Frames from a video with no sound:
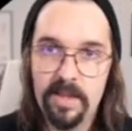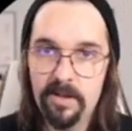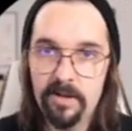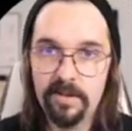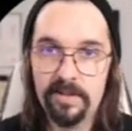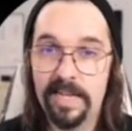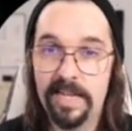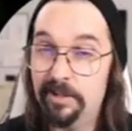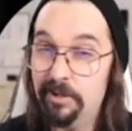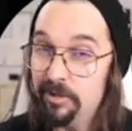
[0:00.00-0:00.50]

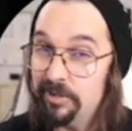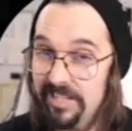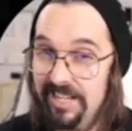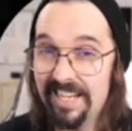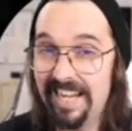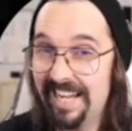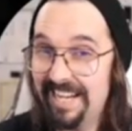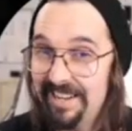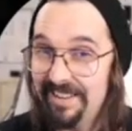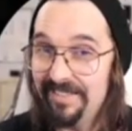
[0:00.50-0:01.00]
Can you sing
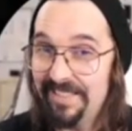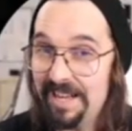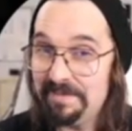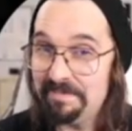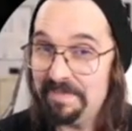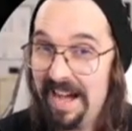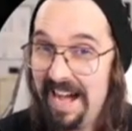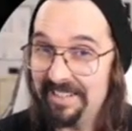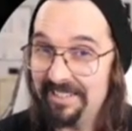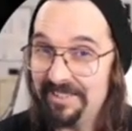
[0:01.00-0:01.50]
any of that
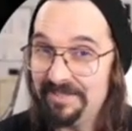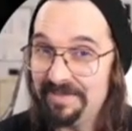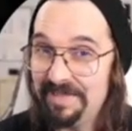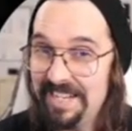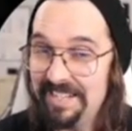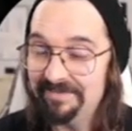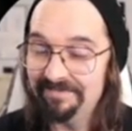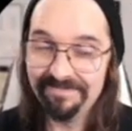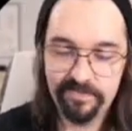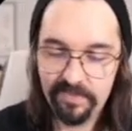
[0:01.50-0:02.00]
back to me?
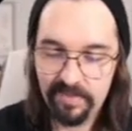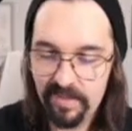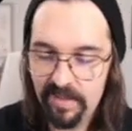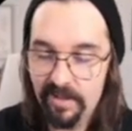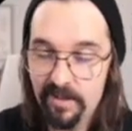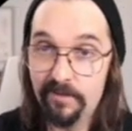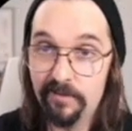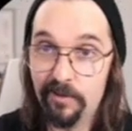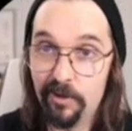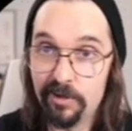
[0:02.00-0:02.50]

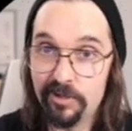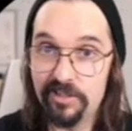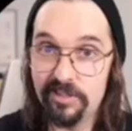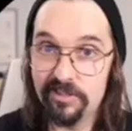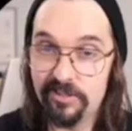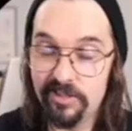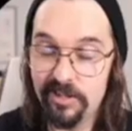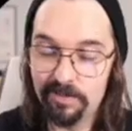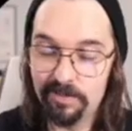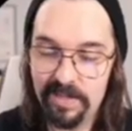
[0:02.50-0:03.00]
Versus
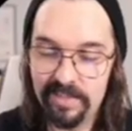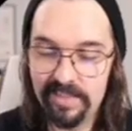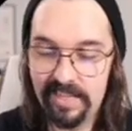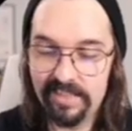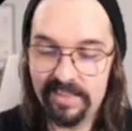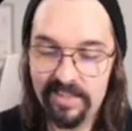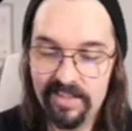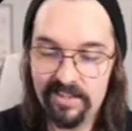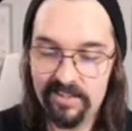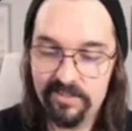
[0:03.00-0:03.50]
something like
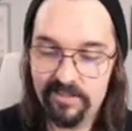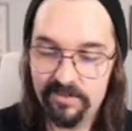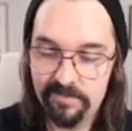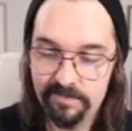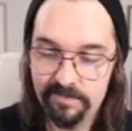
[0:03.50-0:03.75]
this.